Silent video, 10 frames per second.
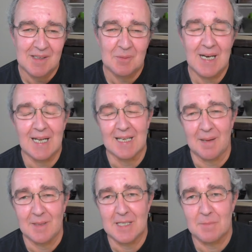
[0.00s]
Well, I
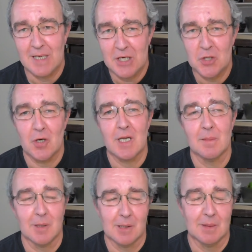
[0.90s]
mean, it's been
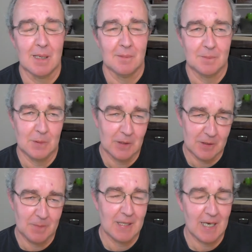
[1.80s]
enjoyable, but
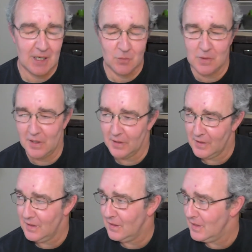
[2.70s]
it's been hard
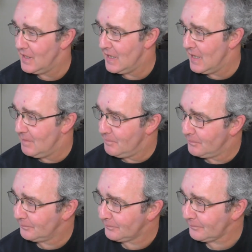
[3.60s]
work. Um,
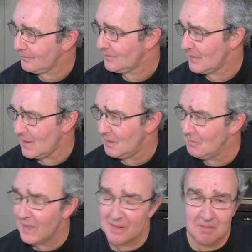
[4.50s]

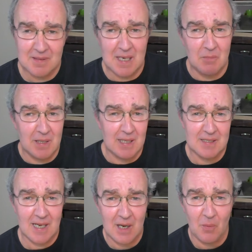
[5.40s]
well, same with the
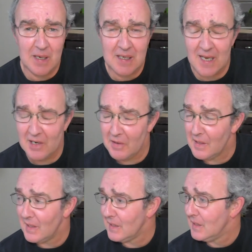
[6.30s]
entire weekend,
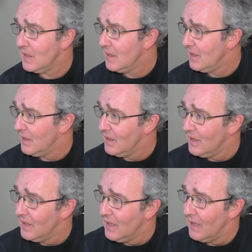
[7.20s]
really.
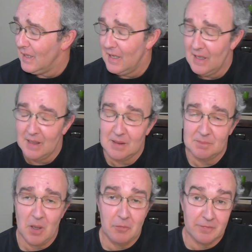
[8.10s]
Uh,
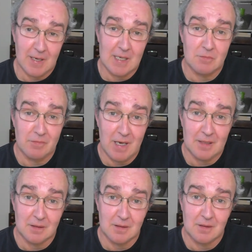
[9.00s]
both days we've
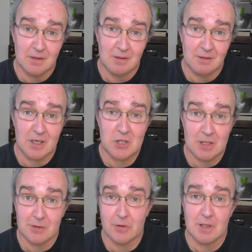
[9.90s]
had
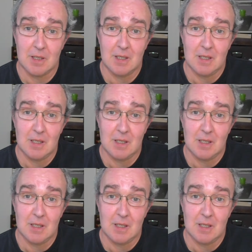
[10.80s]
grandchildren.